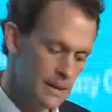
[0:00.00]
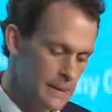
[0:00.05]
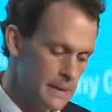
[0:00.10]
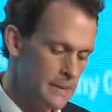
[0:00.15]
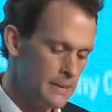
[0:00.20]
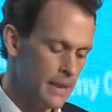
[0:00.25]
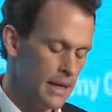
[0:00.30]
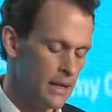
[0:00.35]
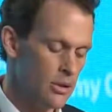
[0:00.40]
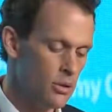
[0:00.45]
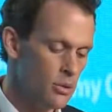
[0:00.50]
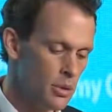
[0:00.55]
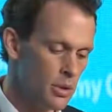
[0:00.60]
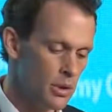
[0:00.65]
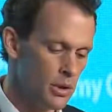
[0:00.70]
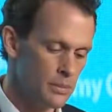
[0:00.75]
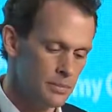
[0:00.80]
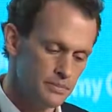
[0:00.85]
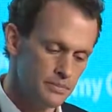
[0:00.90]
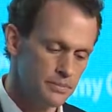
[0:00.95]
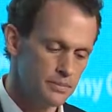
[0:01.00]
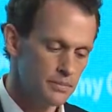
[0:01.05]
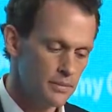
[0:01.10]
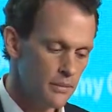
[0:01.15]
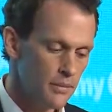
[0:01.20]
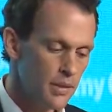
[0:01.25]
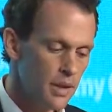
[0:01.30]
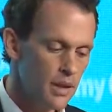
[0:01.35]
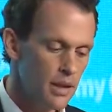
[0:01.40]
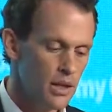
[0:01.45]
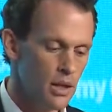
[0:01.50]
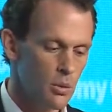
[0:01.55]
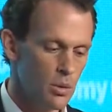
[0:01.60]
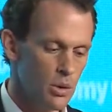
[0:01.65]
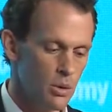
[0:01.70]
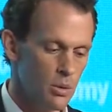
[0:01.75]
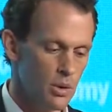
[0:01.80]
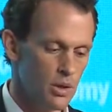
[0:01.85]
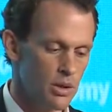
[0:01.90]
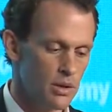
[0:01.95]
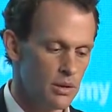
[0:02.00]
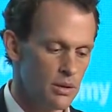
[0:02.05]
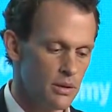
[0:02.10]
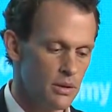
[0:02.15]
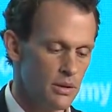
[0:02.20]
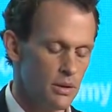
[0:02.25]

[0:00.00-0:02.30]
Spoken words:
at Uber, we're